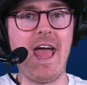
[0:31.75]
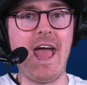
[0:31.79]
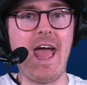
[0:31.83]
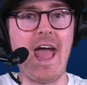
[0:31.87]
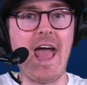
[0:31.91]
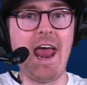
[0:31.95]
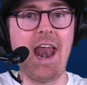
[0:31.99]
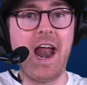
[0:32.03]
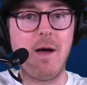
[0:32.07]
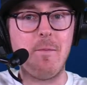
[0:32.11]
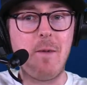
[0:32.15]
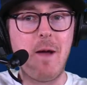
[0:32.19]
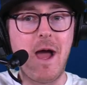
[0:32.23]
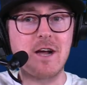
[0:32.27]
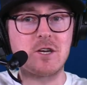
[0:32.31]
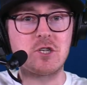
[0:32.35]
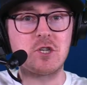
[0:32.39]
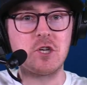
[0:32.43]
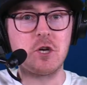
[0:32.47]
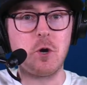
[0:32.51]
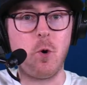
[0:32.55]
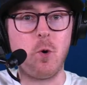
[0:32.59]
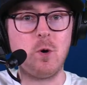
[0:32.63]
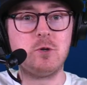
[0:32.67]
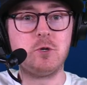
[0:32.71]
And I'm actually
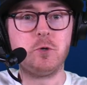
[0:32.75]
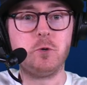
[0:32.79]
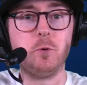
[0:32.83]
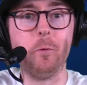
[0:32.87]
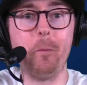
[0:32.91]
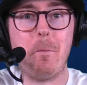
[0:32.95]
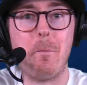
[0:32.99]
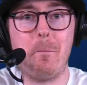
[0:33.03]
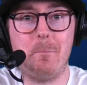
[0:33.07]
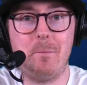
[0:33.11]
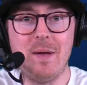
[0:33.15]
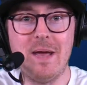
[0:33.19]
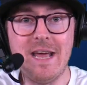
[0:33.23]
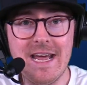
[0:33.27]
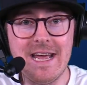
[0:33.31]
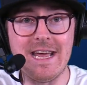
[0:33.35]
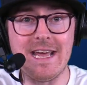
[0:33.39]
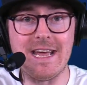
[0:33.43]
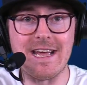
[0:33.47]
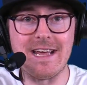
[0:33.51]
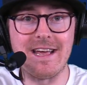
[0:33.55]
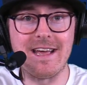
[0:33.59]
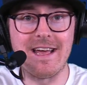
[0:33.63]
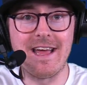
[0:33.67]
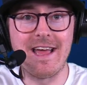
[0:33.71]
going to
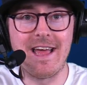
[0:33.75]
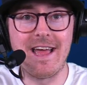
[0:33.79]
be